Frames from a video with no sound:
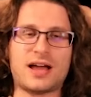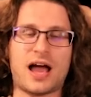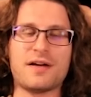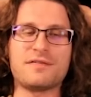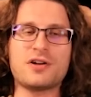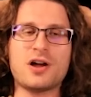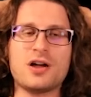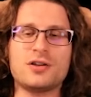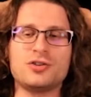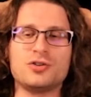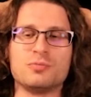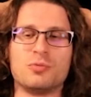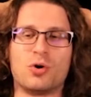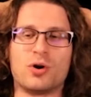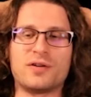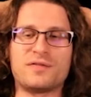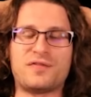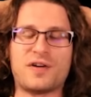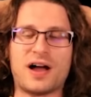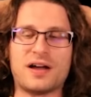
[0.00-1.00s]
I've gotten you
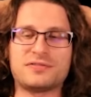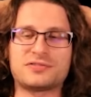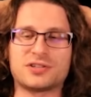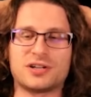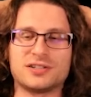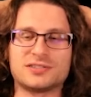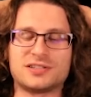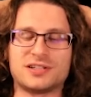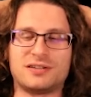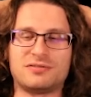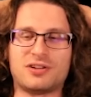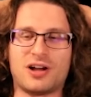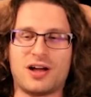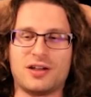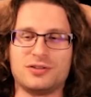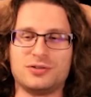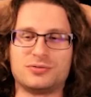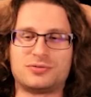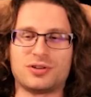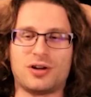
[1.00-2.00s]
more 5 stars than I've
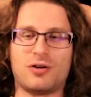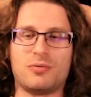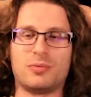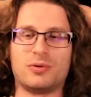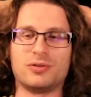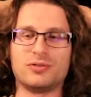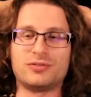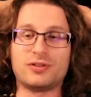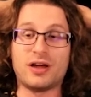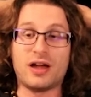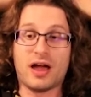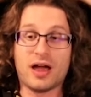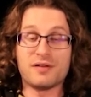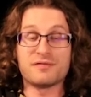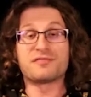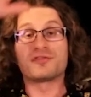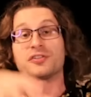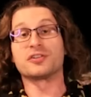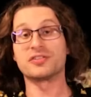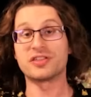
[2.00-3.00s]
gotten you Tomas.
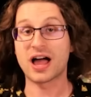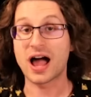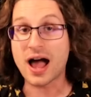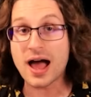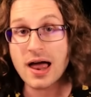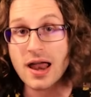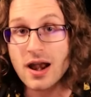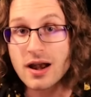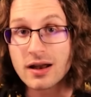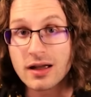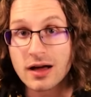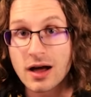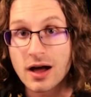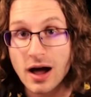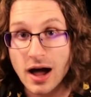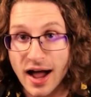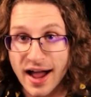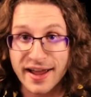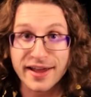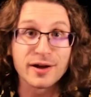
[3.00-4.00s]
And for that,
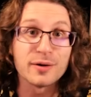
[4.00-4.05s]
I